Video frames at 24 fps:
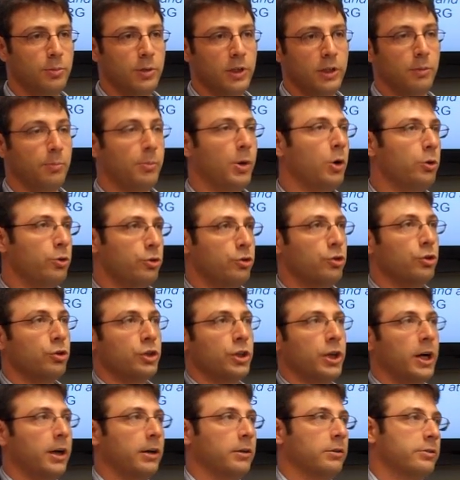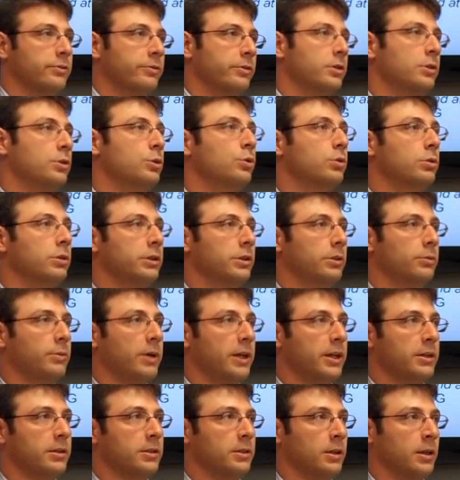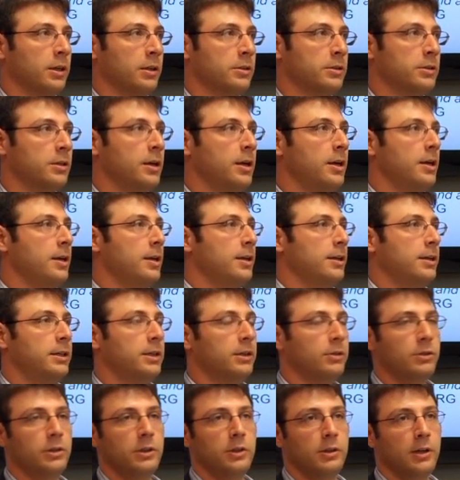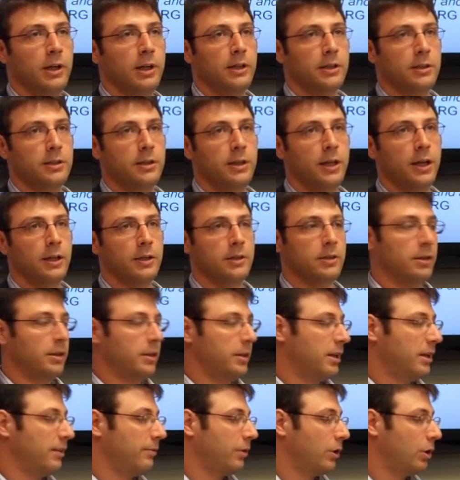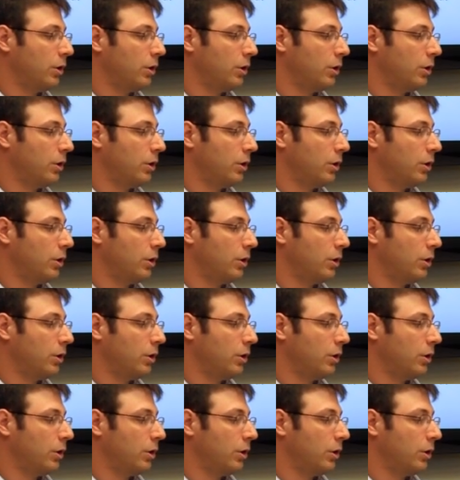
the poster childs for the nuclear renaissance here in the United States. They've